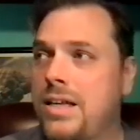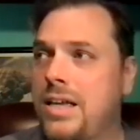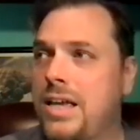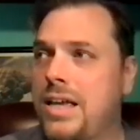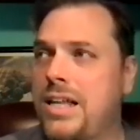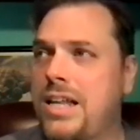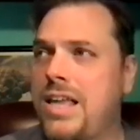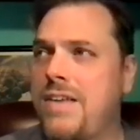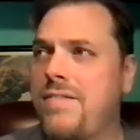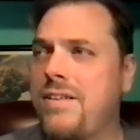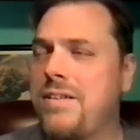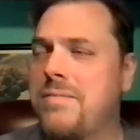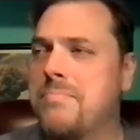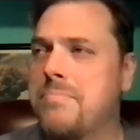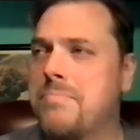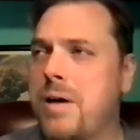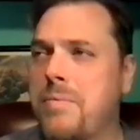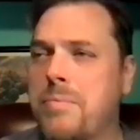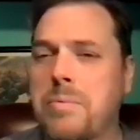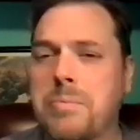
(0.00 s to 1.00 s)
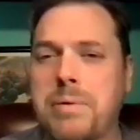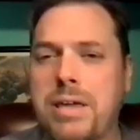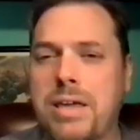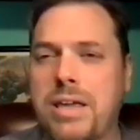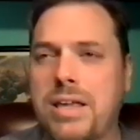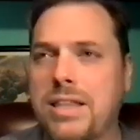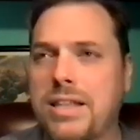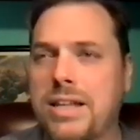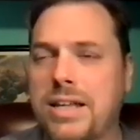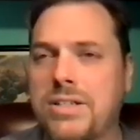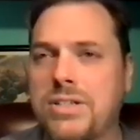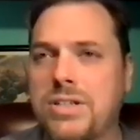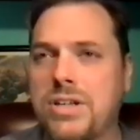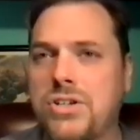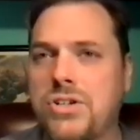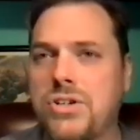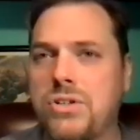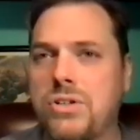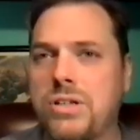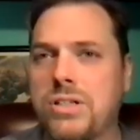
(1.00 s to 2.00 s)
And even Bumblebee in the next
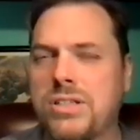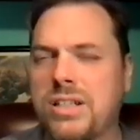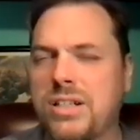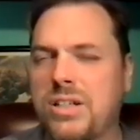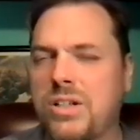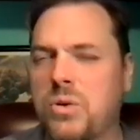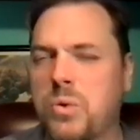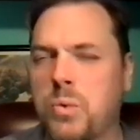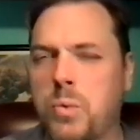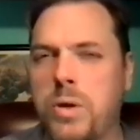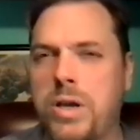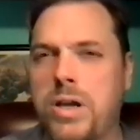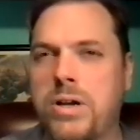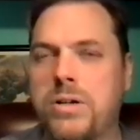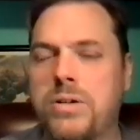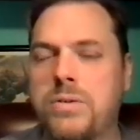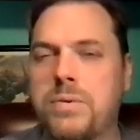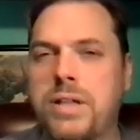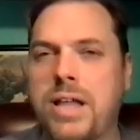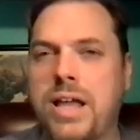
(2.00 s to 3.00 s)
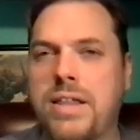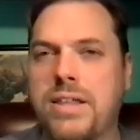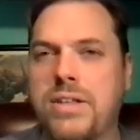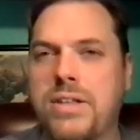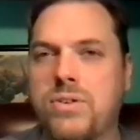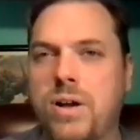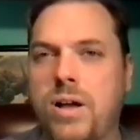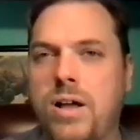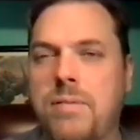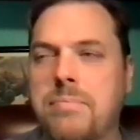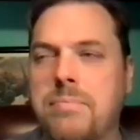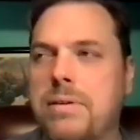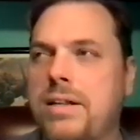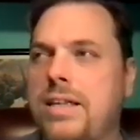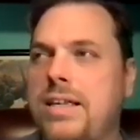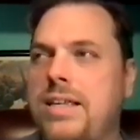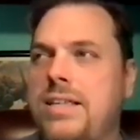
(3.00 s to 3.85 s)
issue looks a little weird how they draw him, but